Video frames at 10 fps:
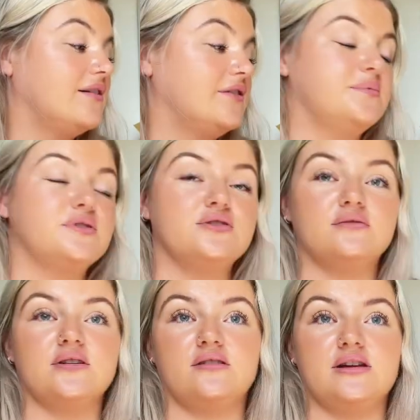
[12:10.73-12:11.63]
I've been doing
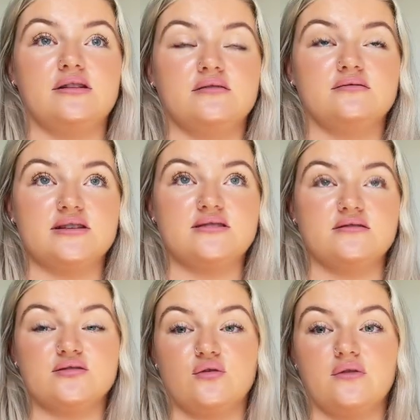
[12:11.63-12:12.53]
it all year this year
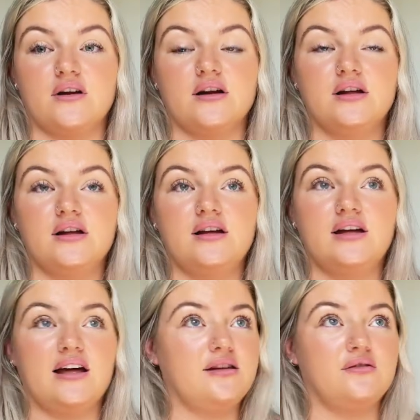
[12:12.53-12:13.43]
so far,
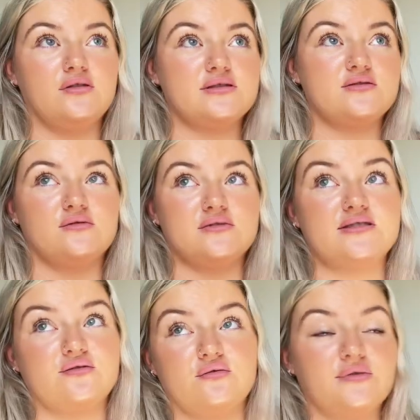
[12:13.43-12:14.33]
and they've all sold,
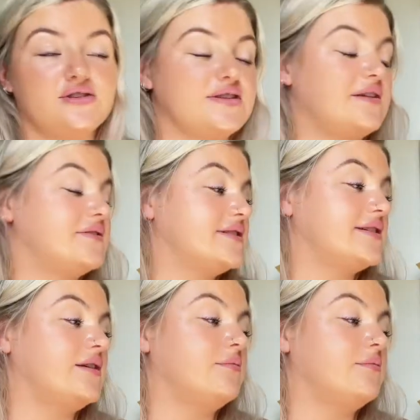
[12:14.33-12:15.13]
so we'll just have to see.